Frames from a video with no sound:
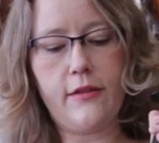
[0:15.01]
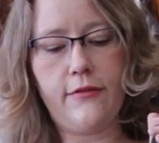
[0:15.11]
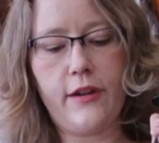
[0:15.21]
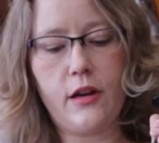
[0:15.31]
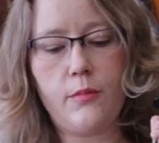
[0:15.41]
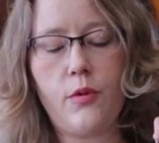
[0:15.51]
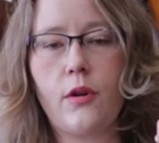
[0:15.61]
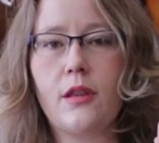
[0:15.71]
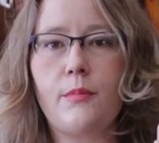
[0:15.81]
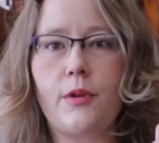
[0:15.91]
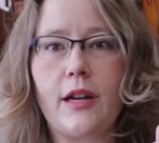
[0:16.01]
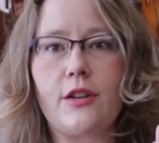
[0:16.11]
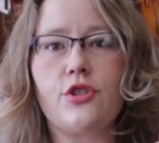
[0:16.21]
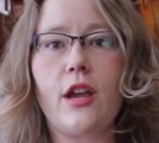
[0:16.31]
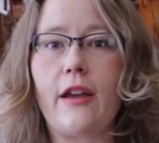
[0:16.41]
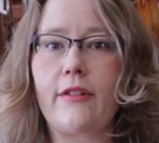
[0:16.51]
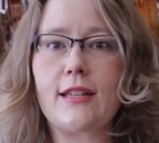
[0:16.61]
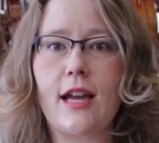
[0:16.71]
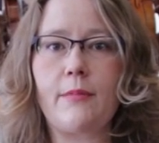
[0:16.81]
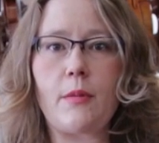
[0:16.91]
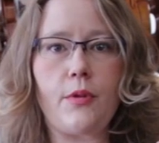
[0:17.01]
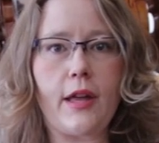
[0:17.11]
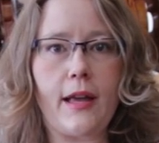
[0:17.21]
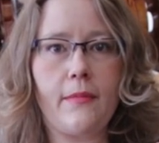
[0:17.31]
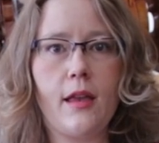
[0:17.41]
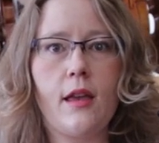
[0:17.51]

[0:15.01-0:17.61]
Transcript: the fingerboard and the bridge every time you play.